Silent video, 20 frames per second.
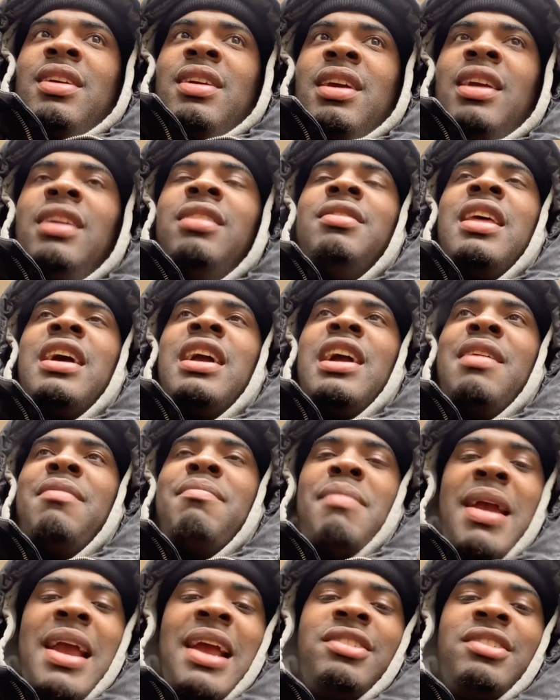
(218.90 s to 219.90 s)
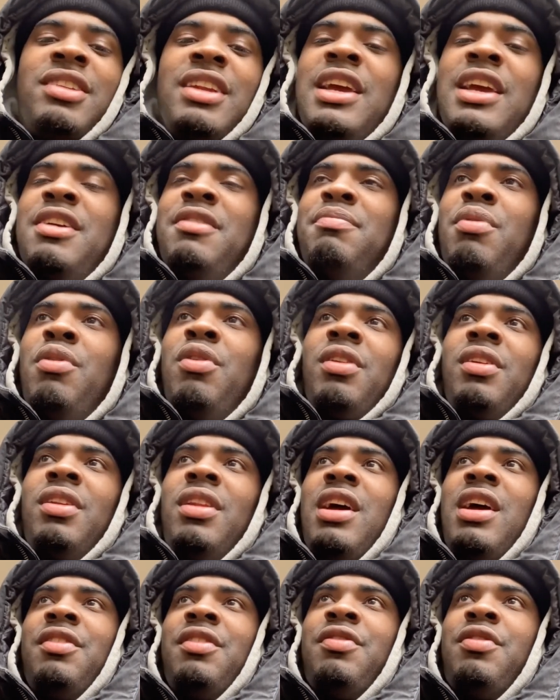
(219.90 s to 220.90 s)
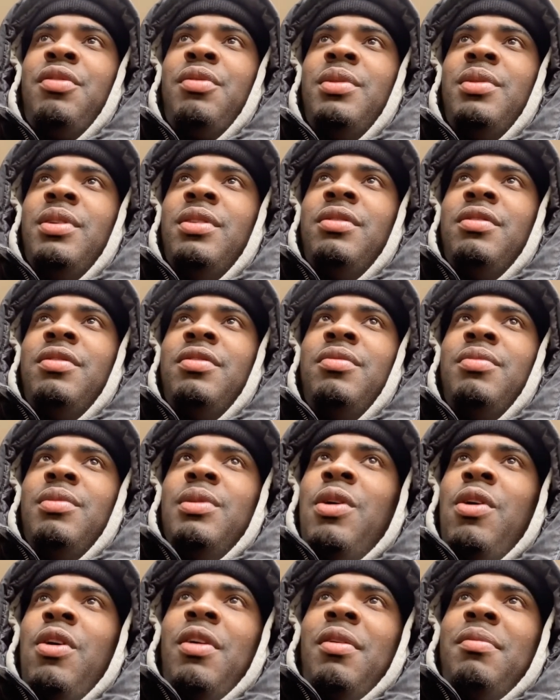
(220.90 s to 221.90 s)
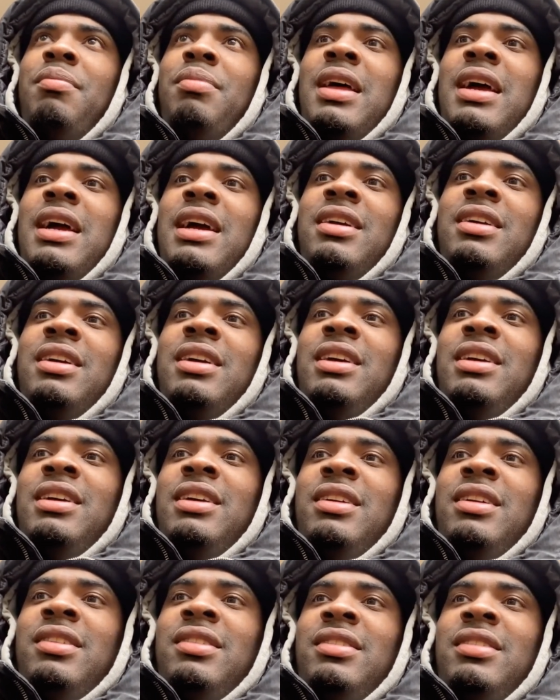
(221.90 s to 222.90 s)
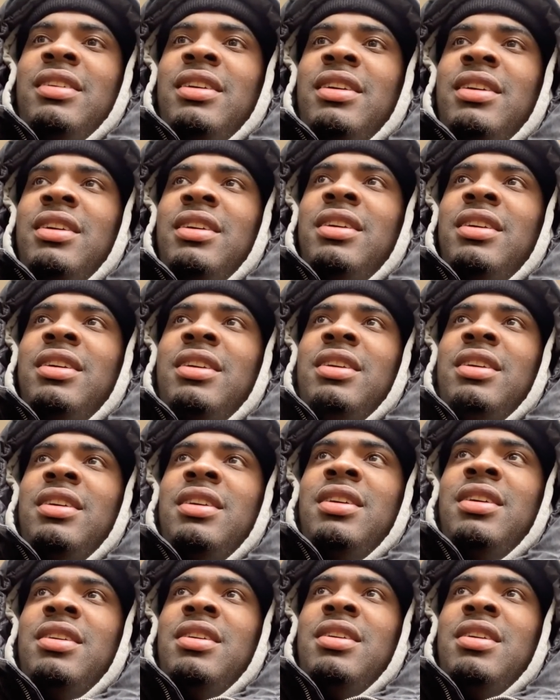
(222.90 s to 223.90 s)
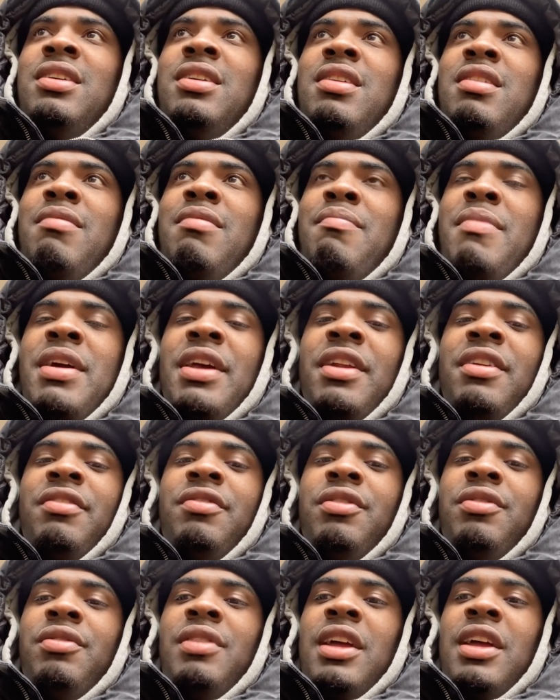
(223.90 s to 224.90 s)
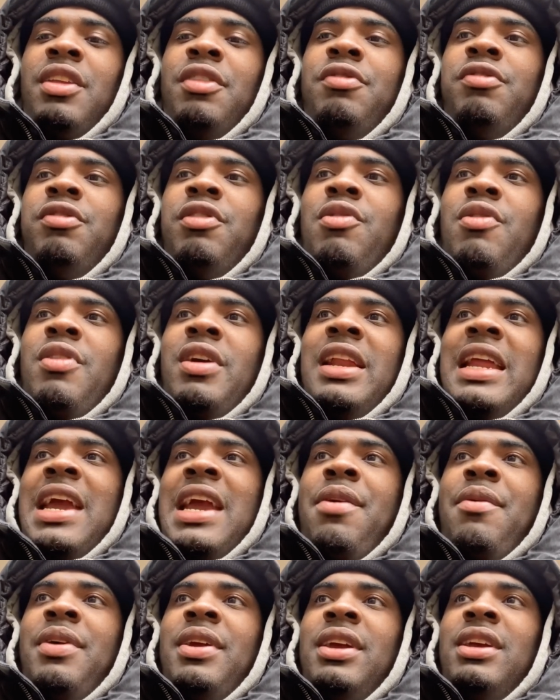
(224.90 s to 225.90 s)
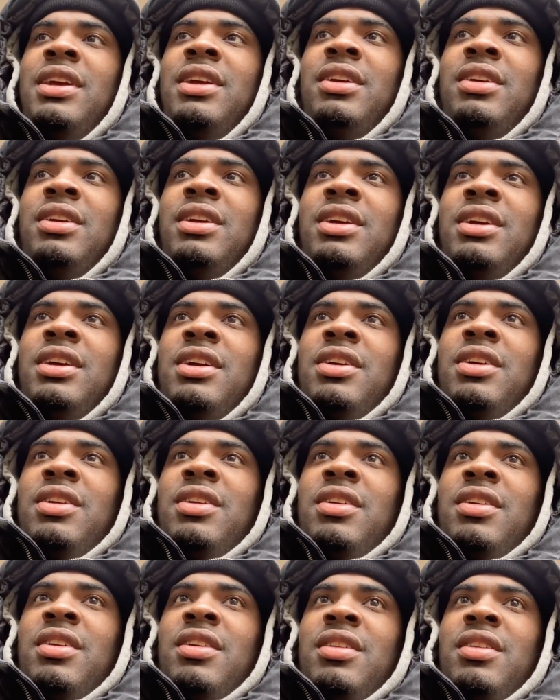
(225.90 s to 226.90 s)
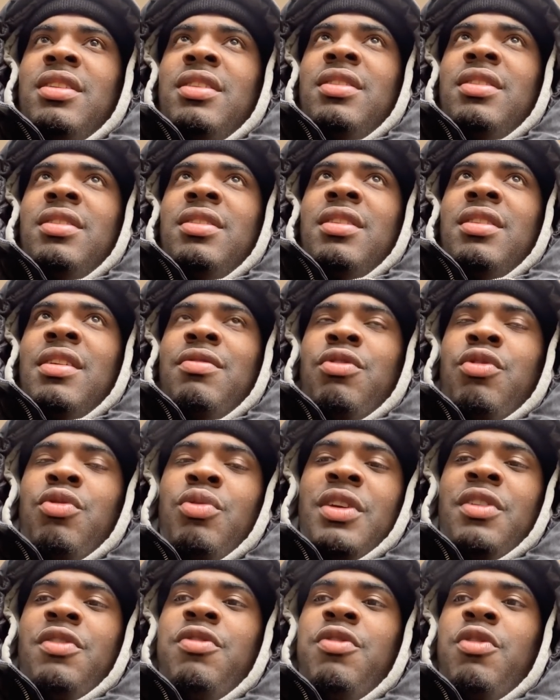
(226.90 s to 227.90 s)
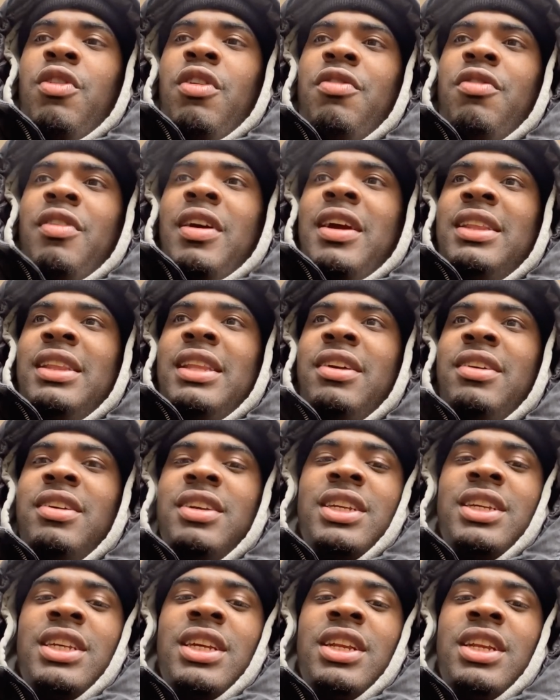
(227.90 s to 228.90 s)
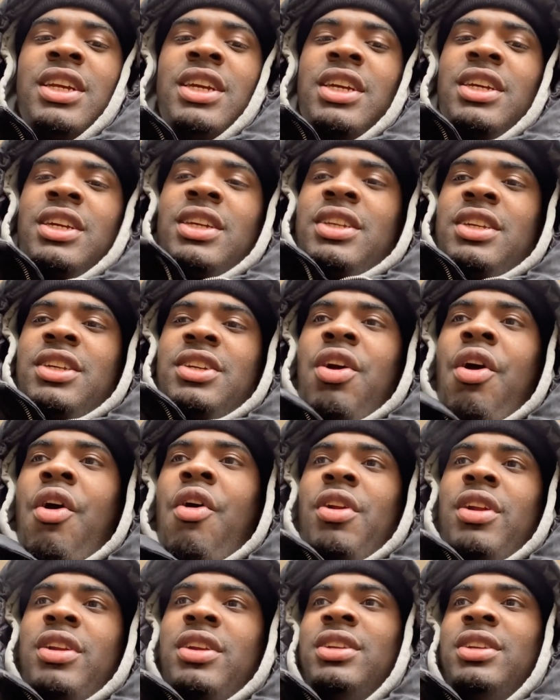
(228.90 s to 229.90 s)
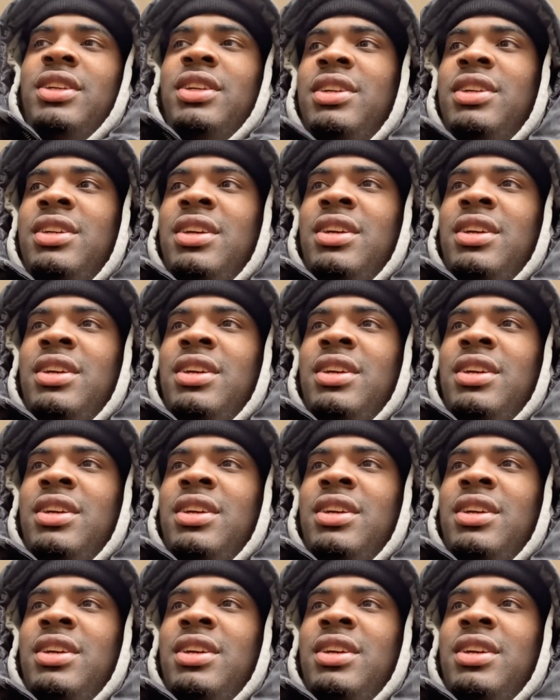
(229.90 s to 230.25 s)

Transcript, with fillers: It's like imaginary borderline for real. From Garden Block to Meadowview, like the Florin area, 24th right there and shit is gardens.